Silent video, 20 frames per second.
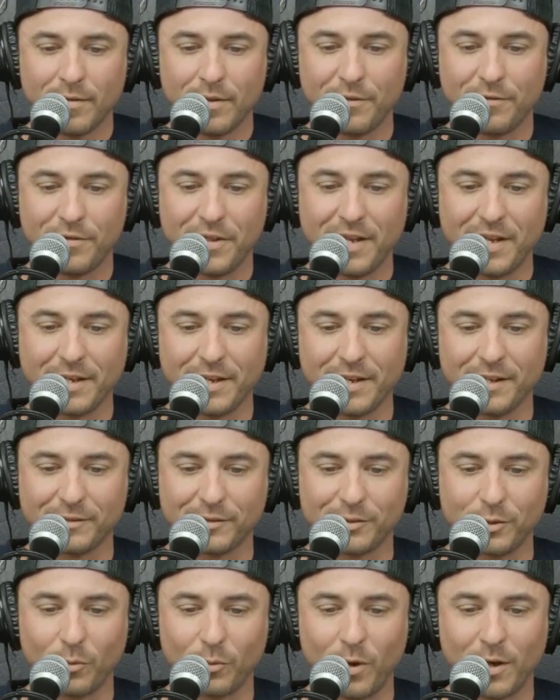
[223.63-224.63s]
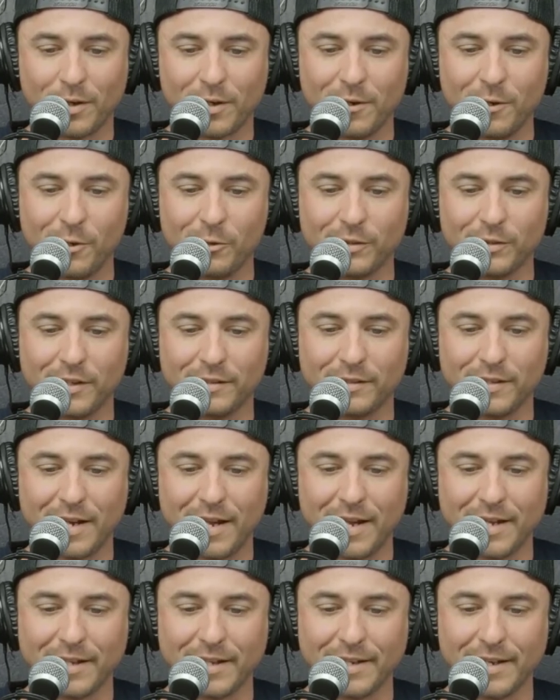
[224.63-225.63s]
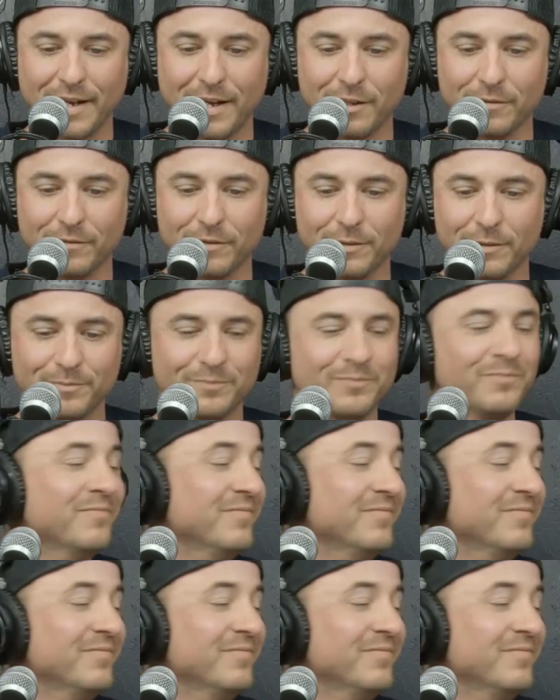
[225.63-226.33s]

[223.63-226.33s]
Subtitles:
The thing is, the water hose isn't hanging out of it.